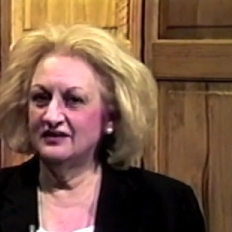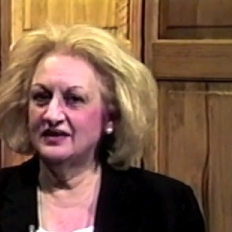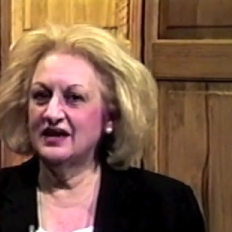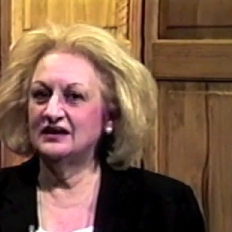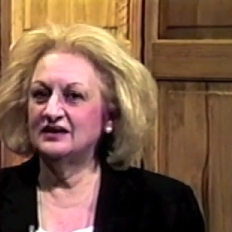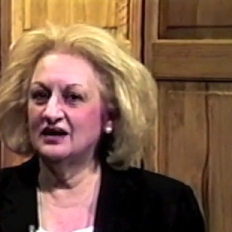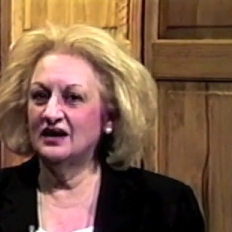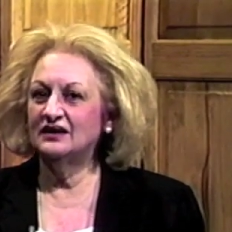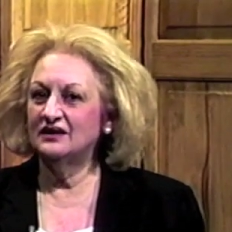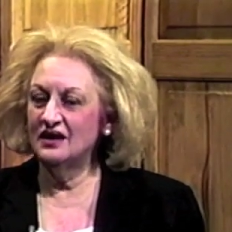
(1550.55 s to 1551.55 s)
that
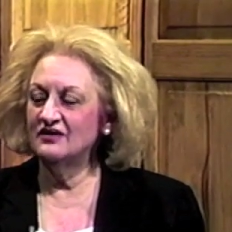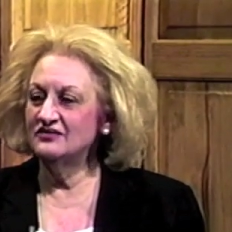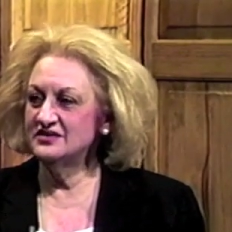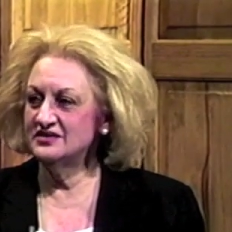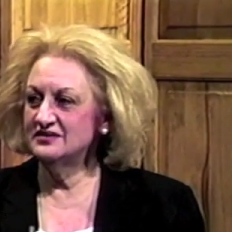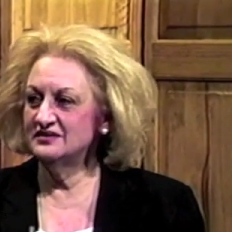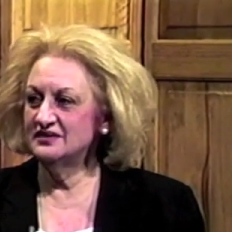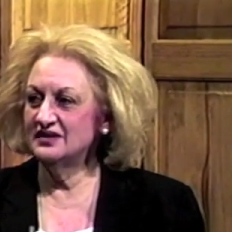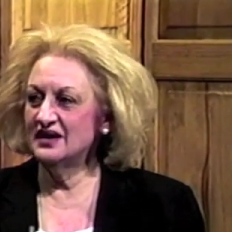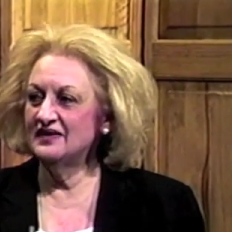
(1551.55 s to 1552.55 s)
God loves,
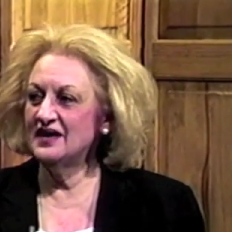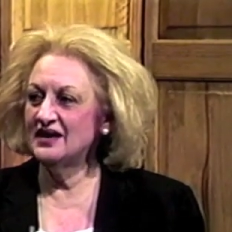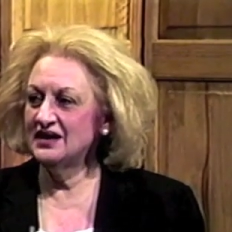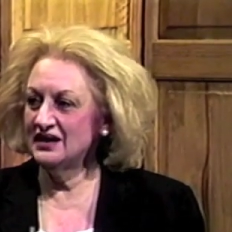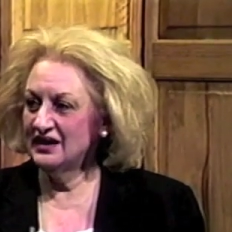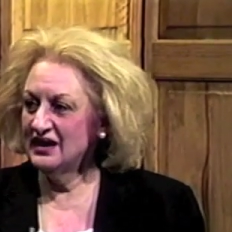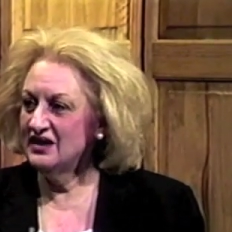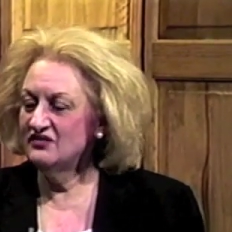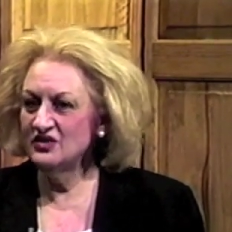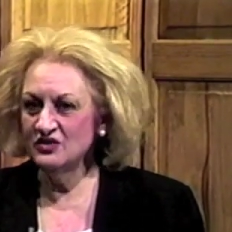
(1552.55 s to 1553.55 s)
and that
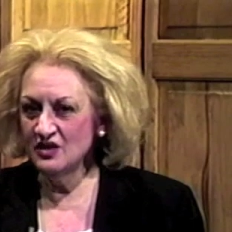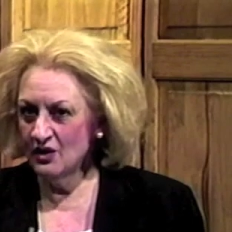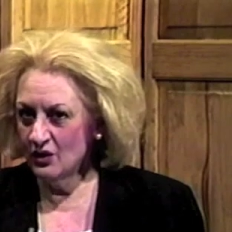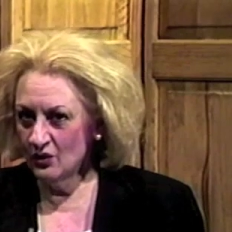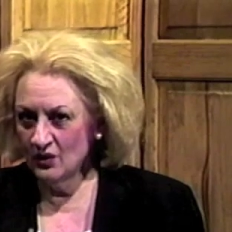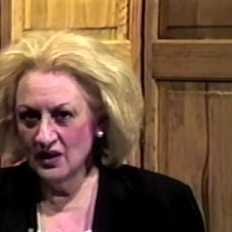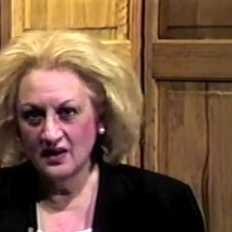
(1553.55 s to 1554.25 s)
even though